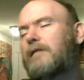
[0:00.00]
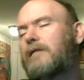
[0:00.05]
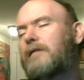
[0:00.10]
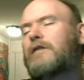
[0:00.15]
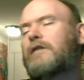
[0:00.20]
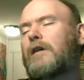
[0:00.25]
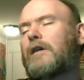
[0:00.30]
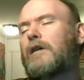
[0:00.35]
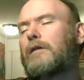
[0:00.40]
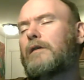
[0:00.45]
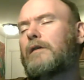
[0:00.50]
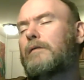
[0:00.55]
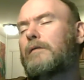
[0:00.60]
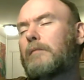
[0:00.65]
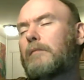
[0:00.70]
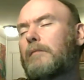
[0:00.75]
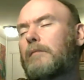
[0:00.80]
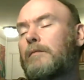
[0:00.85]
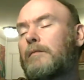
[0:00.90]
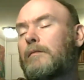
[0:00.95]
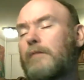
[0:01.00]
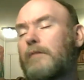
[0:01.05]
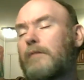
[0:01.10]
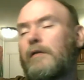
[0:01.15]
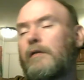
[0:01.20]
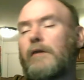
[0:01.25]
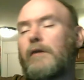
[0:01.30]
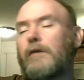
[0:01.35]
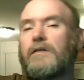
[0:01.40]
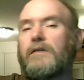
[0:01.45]
So who
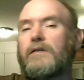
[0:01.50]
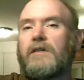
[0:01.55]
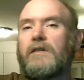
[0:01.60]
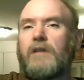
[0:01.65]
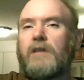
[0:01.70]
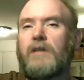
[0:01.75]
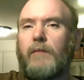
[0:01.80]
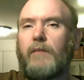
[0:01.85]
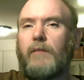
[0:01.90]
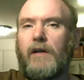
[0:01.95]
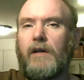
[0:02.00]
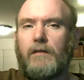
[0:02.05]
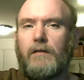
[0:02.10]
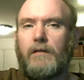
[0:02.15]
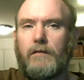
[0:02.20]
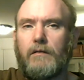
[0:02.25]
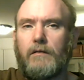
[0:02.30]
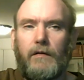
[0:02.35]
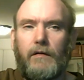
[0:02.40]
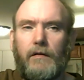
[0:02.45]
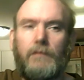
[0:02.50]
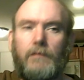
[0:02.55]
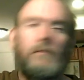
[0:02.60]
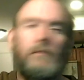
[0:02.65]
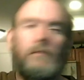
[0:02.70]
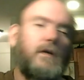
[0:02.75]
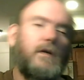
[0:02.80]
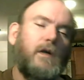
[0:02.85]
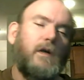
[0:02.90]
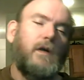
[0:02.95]
knows? This could be a whole new
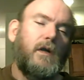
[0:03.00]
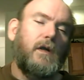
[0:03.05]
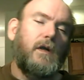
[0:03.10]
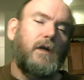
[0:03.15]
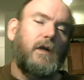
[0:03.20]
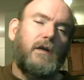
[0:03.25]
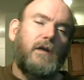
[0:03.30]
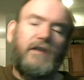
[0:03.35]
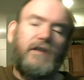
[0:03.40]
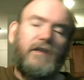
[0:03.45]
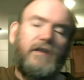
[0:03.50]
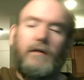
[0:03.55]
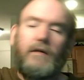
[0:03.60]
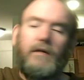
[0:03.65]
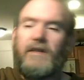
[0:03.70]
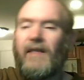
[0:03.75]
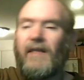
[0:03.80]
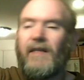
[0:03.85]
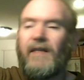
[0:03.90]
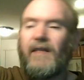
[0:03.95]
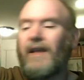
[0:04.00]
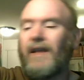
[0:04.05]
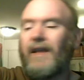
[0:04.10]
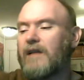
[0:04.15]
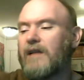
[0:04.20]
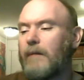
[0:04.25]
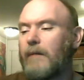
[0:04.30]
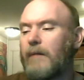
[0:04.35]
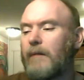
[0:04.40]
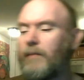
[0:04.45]
series of things
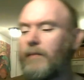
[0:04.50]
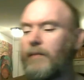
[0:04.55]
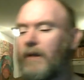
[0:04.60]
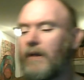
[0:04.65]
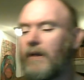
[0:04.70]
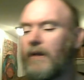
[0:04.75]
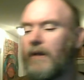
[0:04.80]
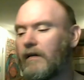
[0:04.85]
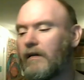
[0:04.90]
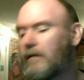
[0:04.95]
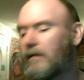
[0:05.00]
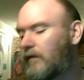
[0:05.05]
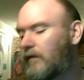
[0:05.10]
that I might be able to